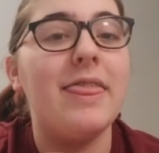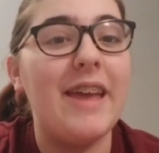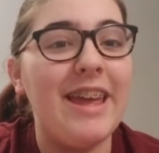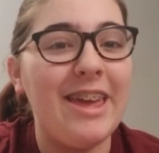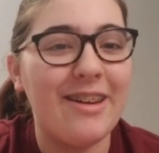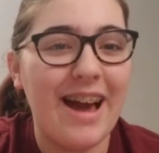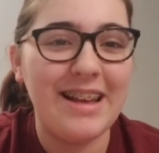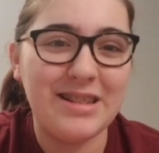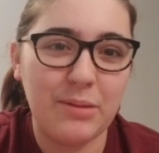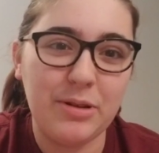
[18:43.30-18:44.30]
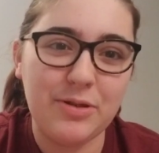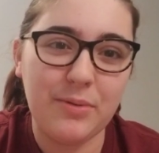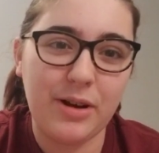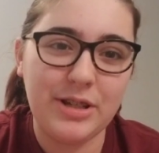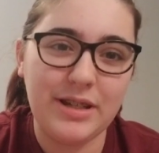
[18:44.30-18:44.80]
Thank you guys so much for
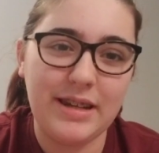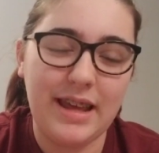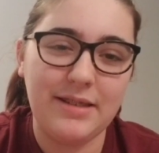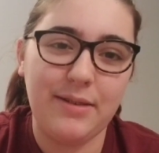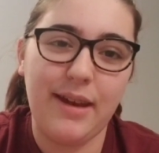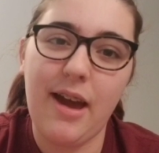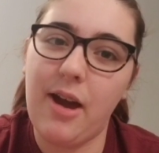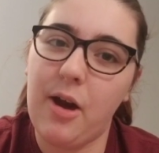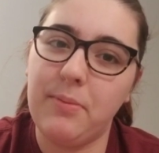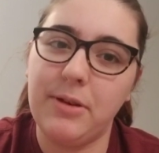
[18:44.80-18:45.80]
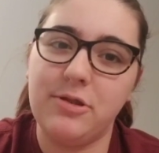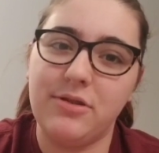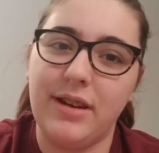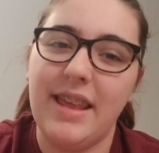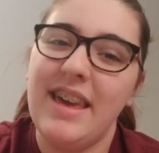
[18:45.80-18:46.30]
watching today's video. I hope you
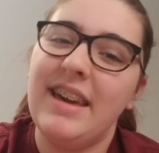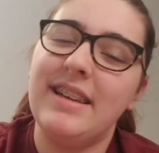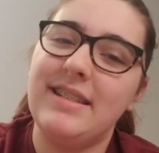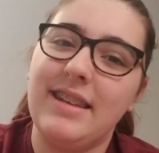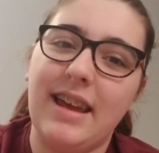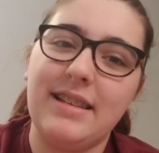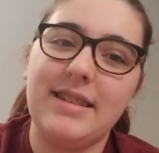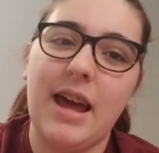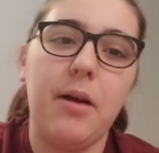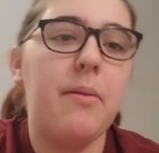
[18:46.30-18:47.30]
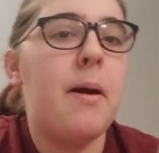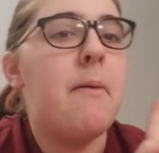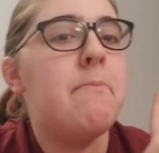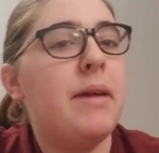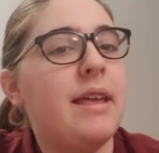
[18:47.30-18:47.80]
enjoyed. Until next time,
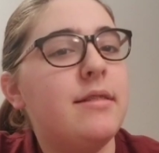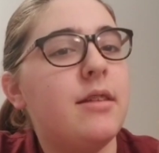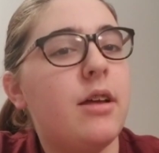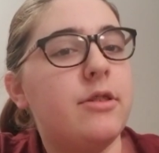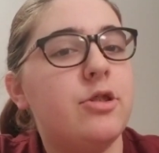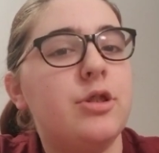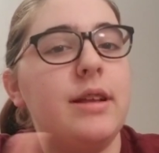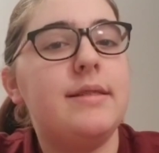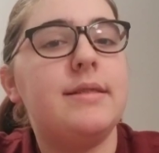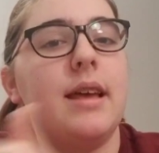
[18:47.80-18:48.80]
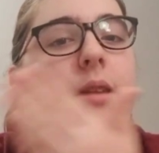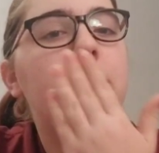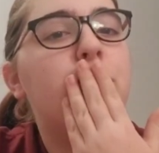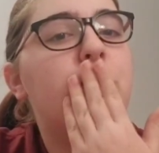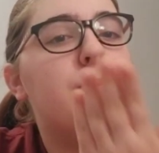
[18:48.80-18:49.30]
peace on the streets,
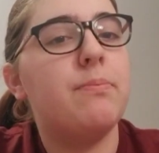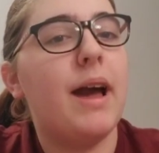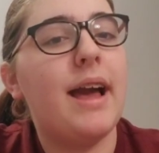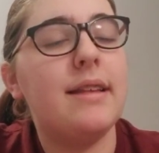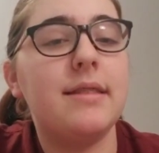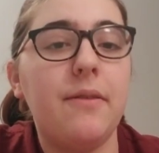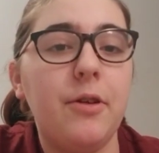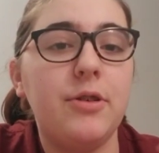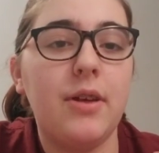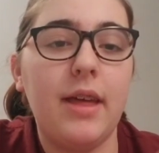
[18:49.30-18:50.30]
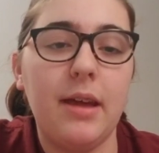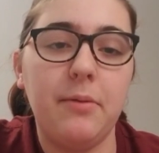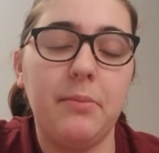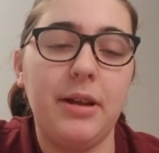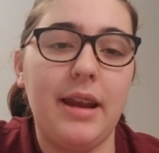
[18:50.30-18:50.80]
son. Bye guys, love you, don't let
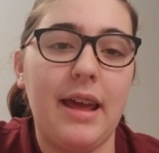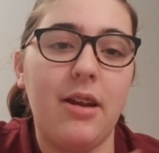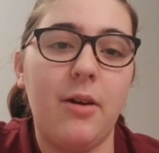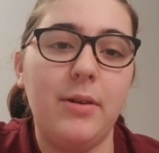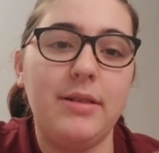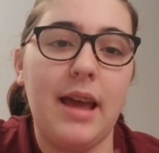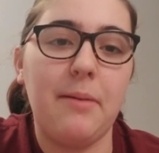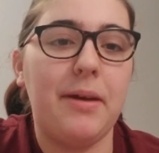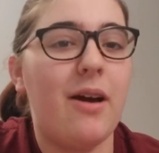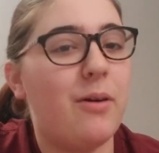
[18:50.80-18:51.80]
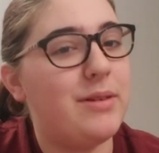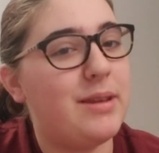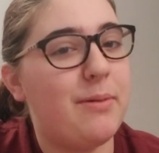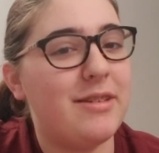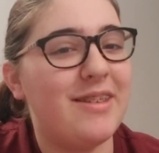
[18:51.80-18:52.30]
anyone bring you down. Always be happy, always
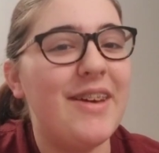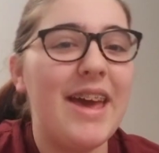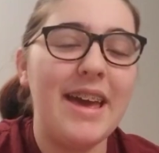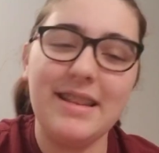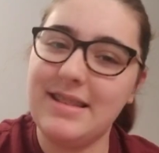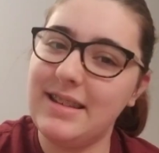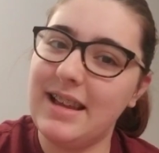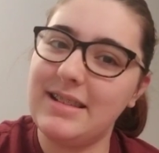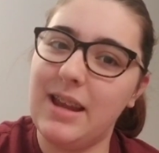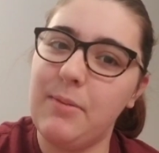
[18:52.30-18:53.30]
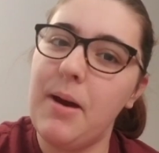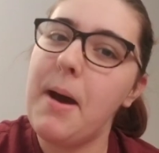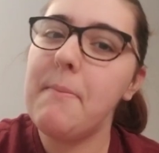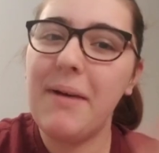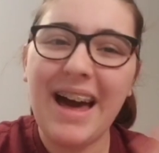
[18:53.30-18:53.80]
stay positive. Until next time,
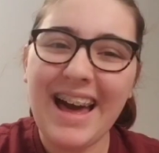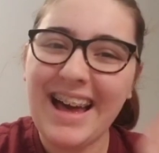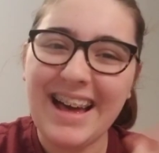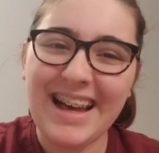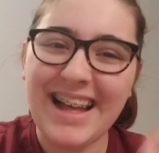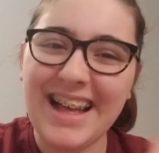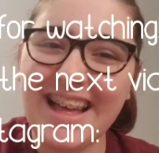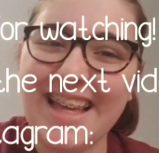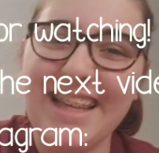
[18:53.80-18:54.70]
bye!